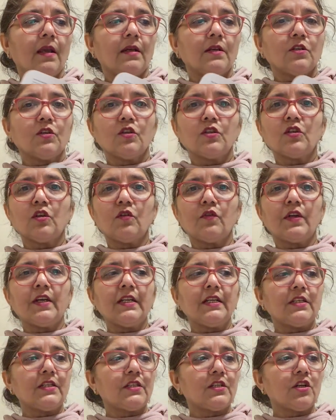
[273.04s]
So it's
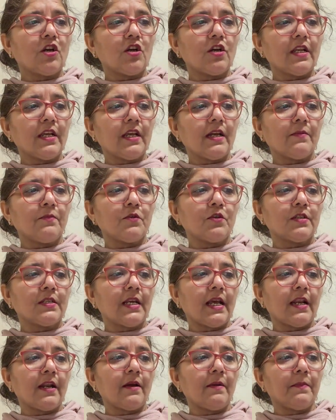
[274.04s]
already starting up to
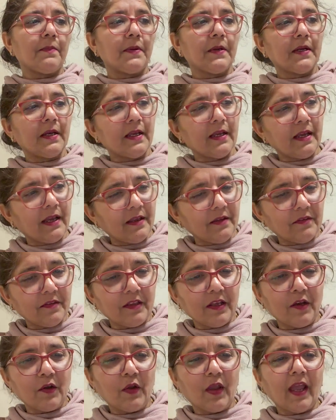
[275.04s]
set up.
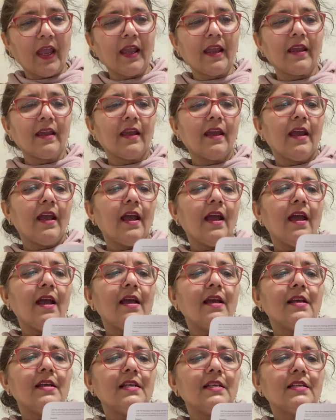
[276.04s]
Okay.
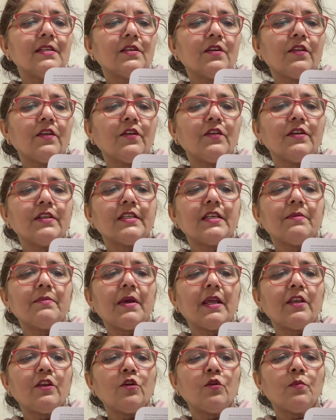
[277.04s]
So there is a
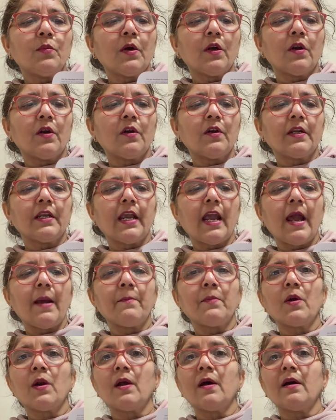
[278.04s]
menu bar,
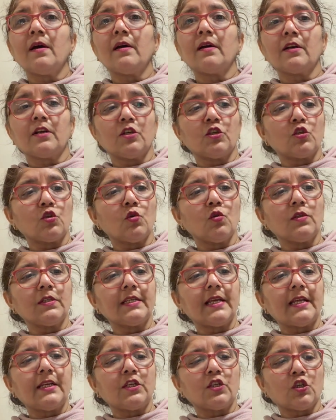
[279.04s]
camera, control
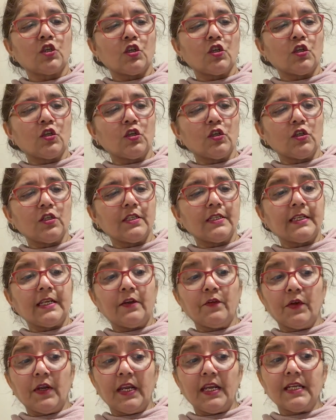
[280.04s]
center,
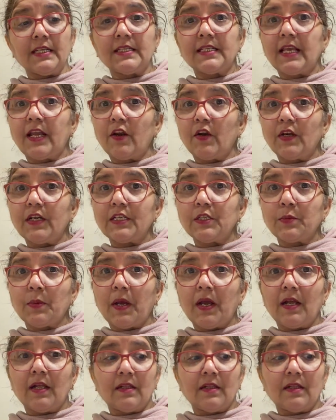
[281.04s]
Siri is there as well.